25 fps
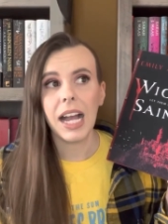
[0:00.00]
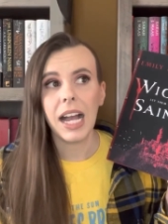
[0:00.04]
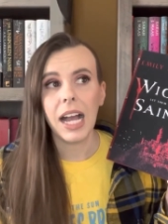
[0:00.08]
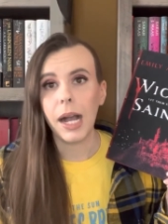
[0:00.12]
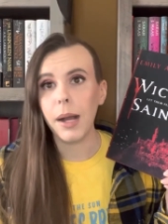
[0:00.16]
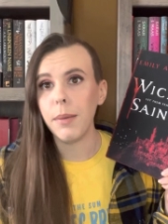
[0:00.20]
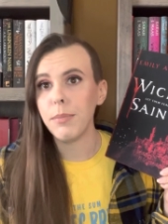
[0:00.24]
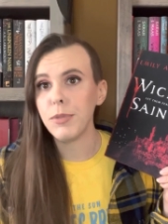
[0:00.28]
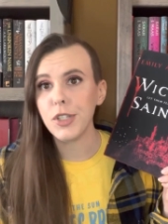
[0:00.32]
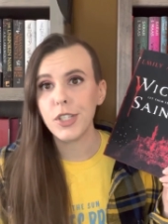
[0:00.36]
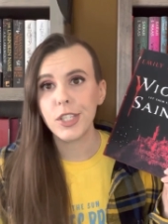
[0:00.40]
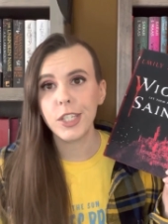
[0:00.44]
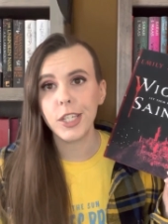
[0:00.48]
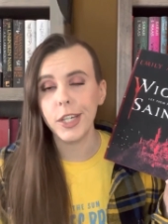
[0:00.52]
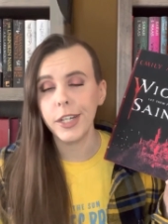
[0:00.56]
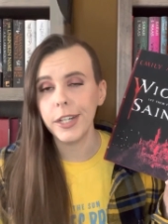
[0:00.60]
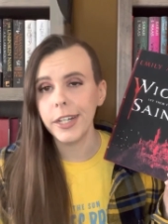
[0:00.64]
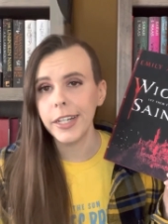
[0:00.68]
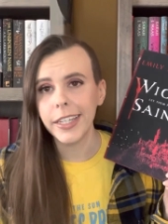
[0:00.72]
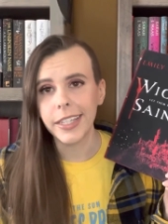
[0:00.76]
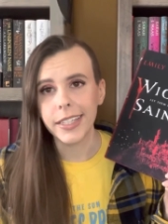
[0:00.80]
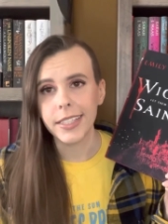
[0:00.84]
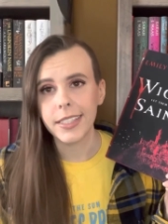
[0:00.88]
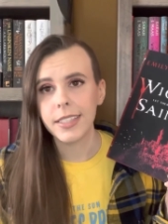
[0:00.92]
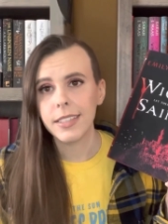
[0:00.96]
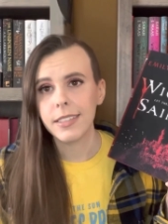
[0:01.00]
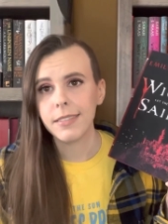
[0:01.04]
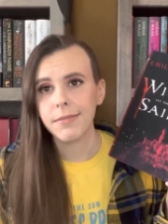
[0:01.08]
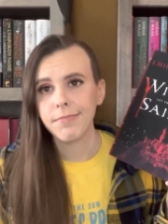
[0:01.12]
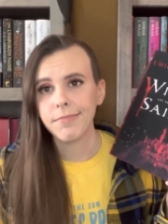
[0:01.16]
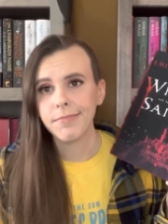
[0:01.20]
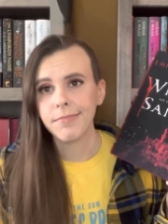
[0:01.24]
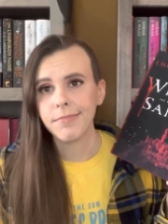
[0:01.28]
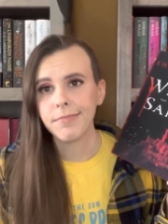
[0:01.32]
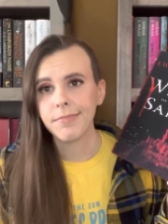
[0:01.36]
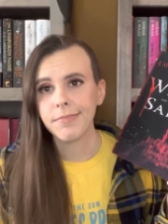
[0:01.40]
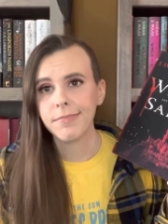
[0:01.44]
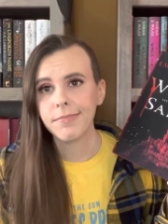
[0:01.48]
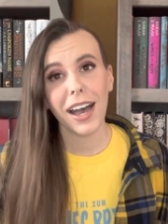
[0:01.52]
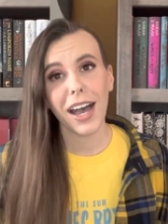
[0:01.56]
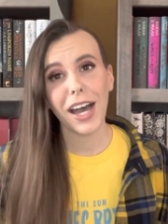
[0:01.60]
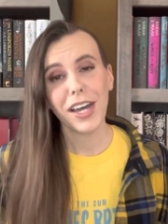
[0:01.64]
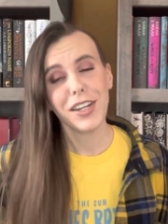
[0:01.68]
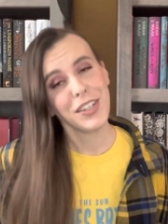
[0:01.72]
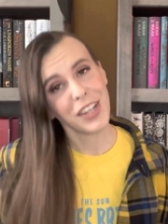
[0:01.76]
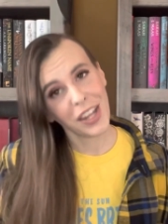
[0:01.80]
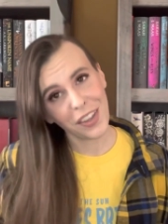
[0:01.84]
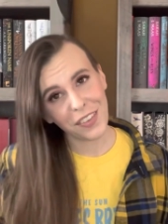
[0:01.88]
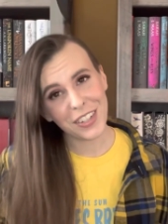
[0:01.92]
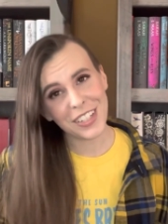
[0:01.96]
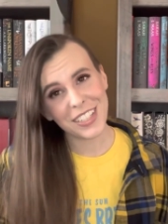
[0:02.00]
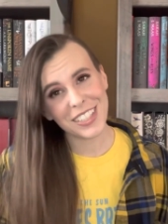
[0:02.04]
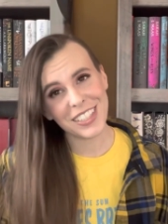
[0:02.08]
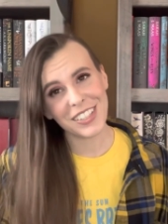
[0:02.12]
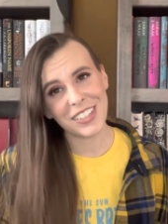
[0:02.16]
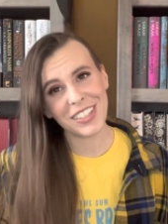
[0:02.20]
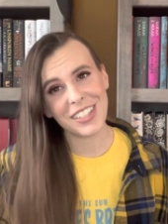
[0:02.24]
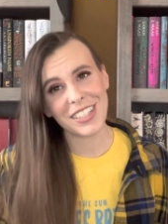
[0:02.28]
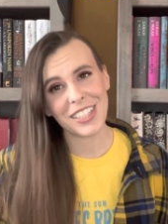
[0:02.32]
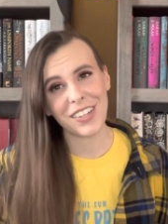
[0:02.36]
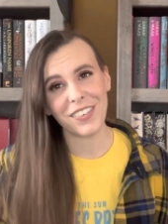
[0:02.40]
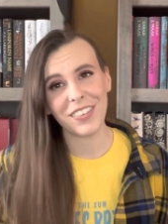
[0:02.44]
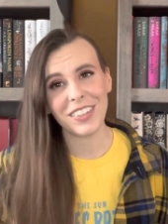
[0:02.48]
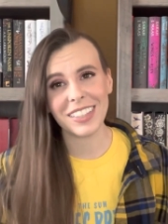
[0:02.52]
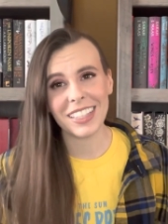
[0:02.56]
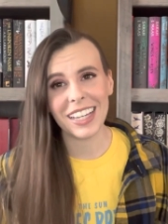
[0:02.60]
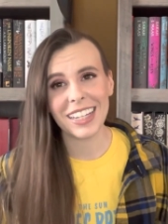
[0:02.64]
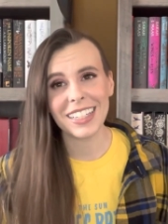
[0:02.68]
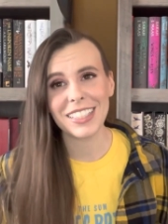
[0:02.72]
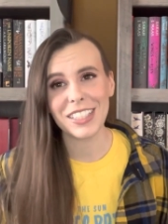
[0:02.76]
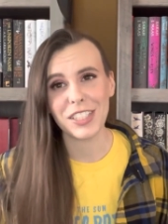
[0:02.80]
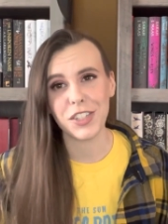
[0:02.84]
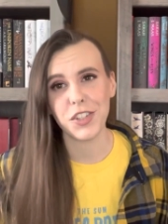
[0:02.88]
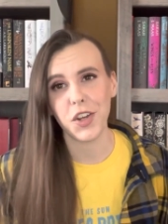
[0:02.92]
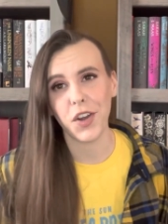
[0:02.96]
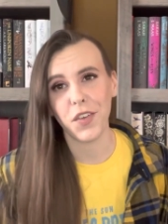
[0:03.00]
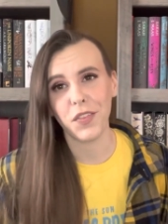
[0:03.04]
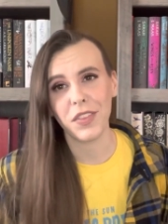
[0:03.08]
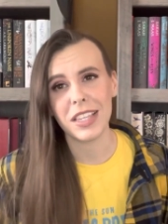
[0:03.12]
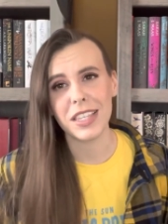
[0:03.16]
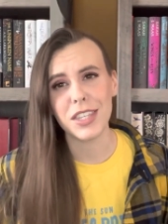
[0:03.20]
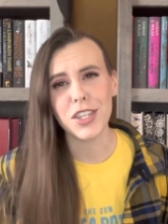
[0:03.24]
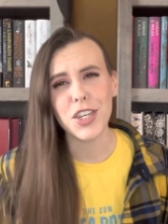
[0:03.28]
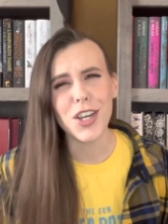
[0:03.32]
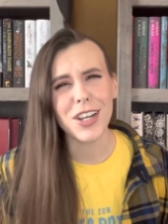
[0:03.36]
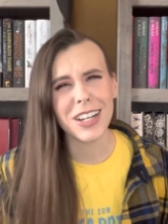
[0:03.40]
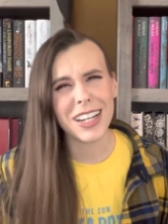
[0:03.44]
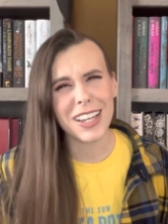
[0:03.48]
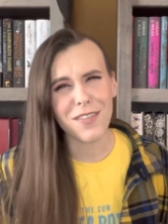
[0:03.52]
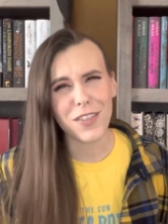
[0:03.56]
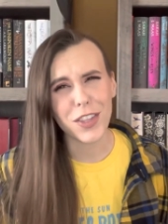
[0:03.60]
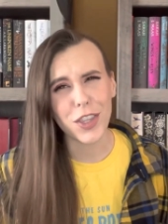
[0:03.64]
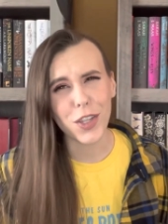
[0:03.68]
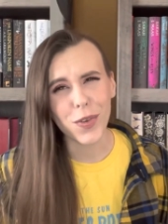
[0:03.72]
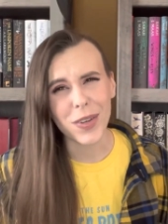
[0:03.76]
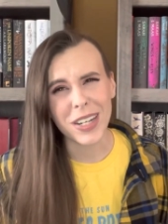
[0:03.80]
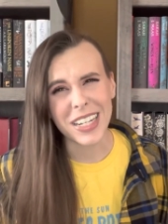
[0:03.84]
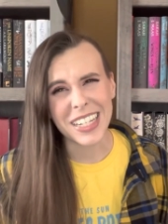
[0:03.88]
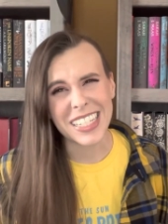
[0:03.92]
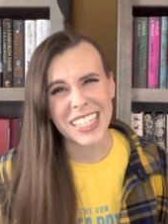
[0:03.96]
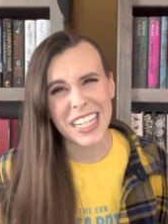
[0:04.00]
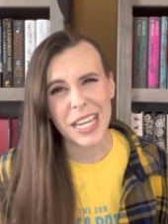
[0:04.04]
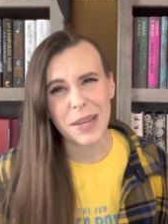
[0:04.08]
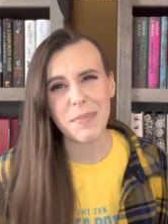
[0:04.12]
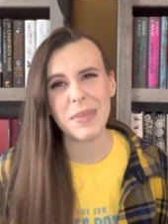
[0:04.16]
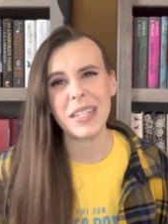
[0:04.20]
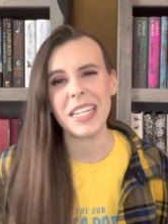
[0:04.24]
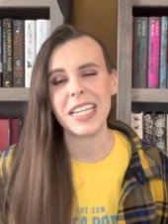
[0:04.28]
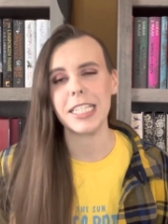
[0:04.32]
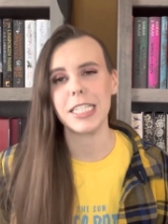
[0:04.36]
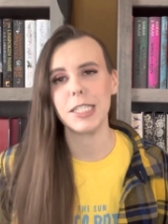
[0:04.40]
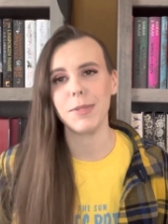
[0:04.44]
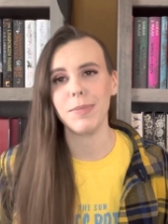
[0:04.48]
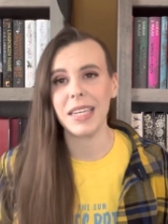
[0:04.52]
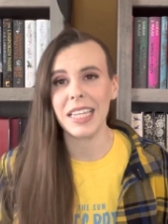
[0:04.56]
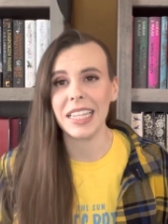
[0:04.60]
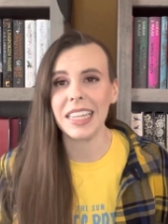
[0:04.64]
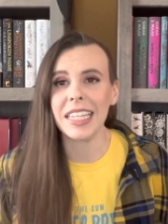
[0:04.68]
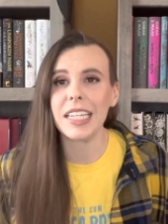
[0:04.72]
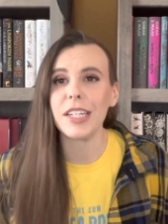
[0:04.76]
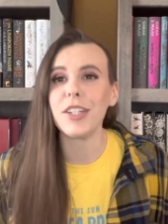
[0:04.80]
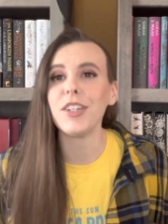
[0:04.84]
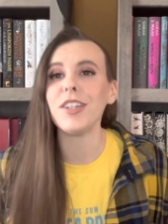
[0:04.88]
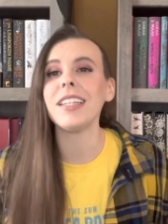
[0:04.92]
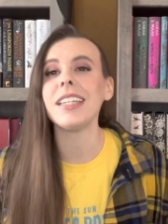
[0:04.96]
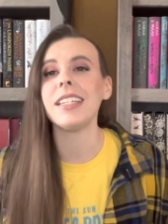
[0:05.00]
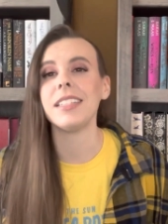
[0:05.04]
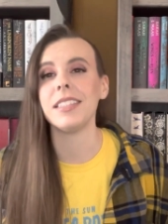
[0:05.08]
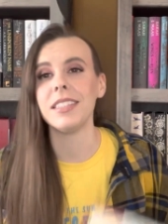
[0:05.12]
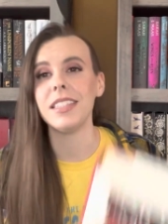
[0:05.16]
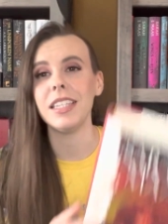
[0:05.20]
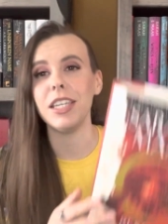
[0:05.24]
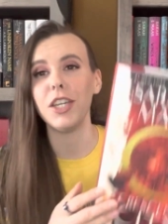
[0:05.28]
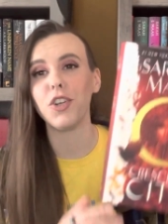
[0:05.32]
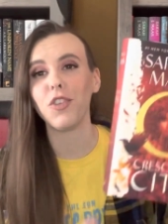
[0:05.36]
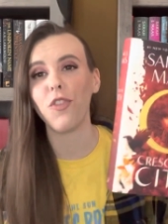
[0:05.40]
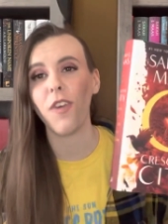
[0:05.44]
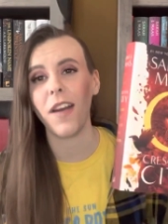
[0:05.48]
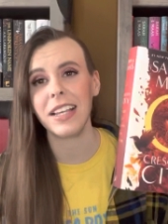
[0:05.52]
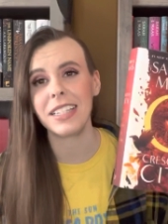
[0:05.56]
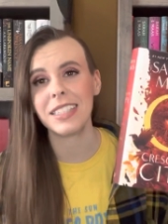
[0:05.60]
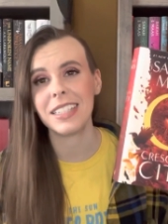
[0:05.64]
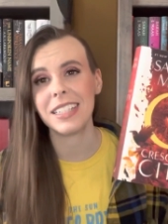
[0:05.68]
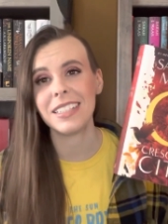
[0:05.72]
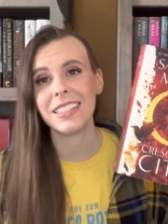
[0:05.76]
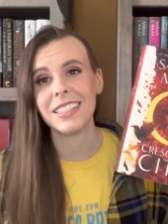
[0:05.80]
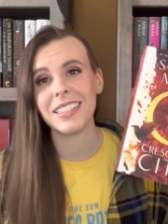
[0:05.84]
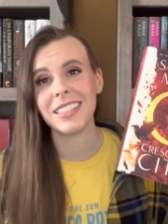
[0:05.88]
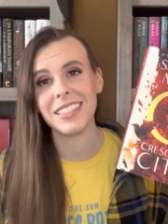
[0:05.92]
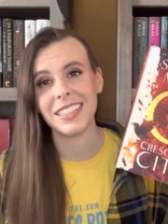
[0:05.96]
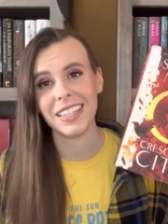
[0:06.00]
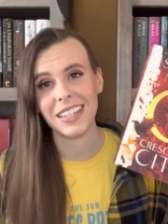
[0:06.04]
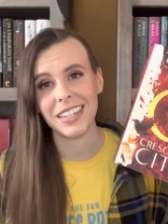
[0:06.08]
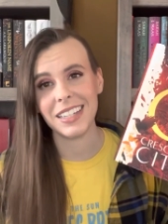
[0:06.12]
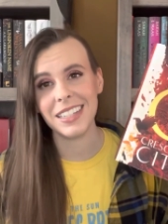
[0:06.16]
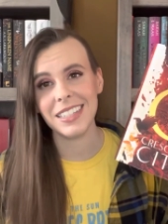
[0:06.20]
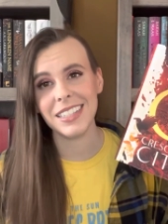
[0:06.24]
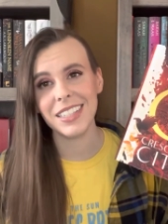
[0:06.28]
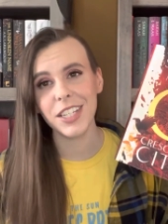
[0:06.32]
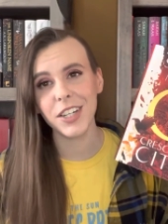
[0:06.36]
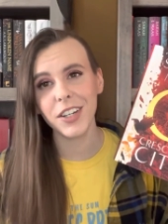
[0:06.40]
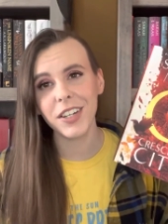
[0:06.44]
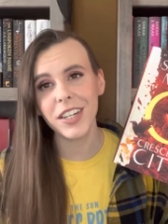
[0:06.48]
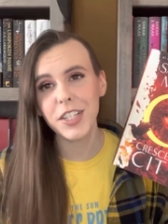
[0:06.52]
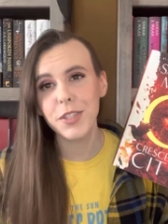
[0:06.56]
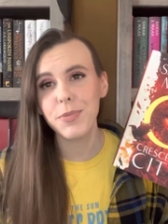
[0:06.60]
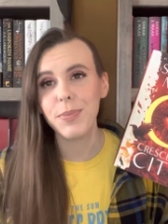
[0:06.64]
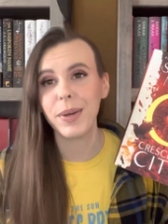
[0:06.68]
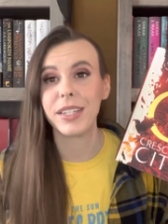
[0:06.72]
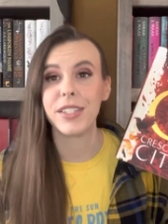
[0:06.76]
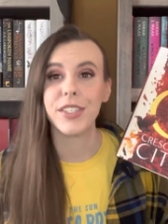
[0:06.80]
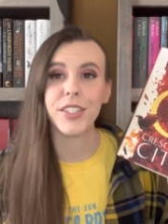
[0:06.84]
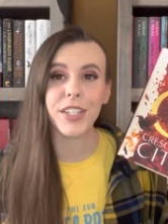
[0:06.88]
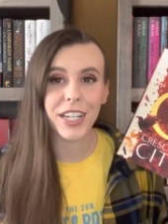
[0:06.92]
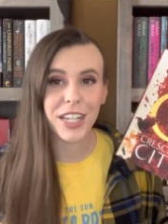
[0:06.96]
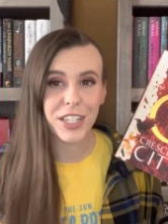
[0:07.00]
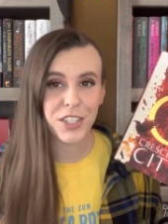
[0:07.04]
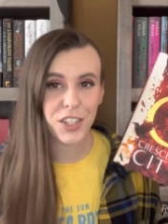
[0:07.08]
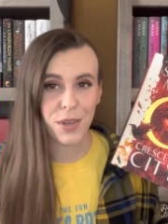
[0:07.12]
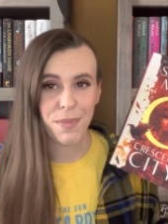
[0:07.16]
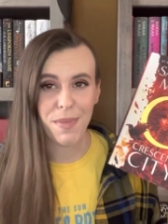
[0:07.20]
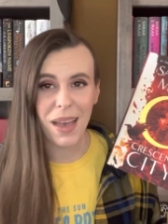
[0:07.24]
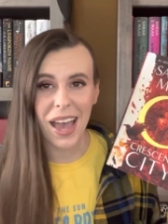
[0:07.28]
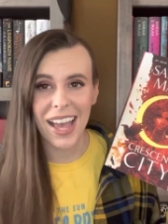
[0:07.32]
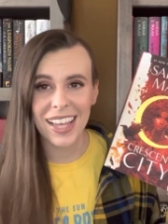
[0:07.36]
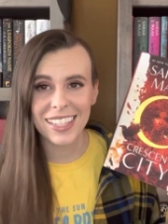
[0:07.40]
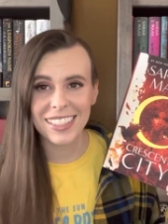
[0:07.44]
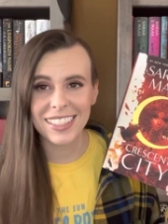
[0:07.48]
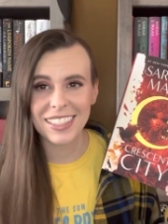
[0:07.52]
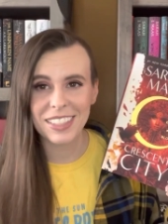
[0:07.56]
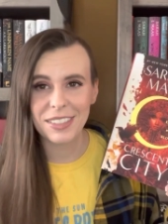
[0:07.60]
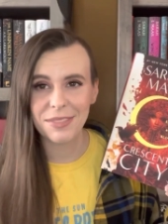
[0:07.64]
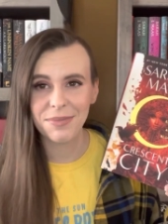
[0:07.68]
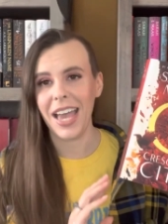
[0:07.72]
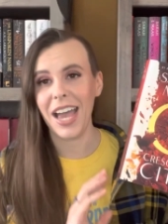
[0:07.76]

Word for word: I'm just curious. Another series I would like to start this year, even though it intimidates me a little, is the Crescent City series by Sarah J. Maas.